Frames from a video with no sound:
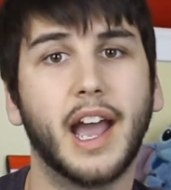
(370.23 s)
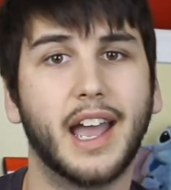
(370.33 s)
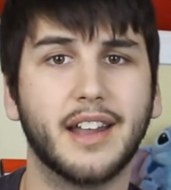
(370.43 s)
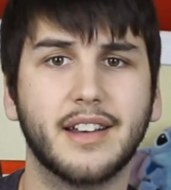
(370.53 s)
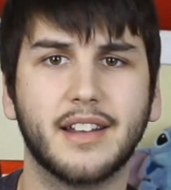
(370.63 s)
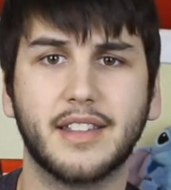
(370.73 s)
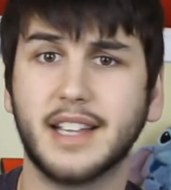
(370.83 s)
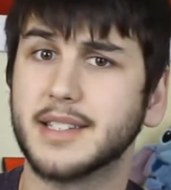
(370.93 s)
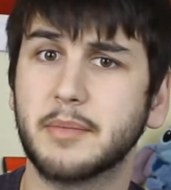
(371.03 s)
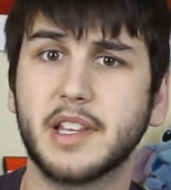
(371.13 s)
And
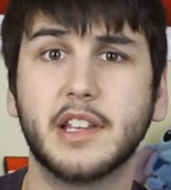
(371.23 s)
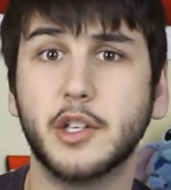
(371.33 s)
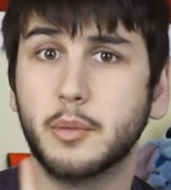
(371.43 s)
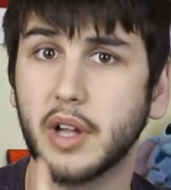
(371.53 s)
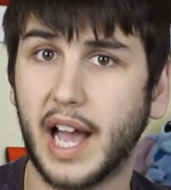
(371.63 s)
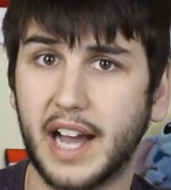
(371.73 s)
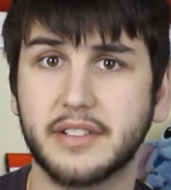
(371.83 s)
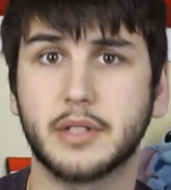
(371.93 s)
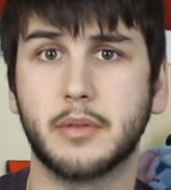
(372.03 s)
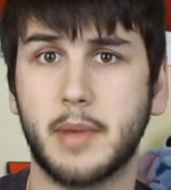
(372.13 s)
that's something that you will
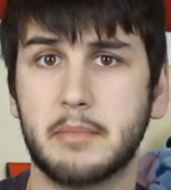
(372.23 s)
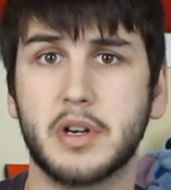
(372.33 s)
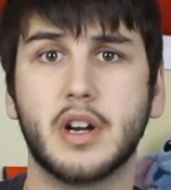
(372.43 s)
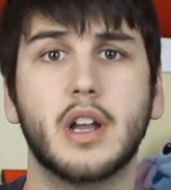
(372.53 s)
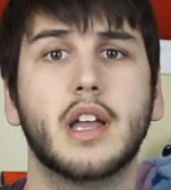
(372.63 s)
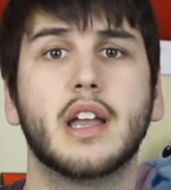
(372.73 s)
have to remember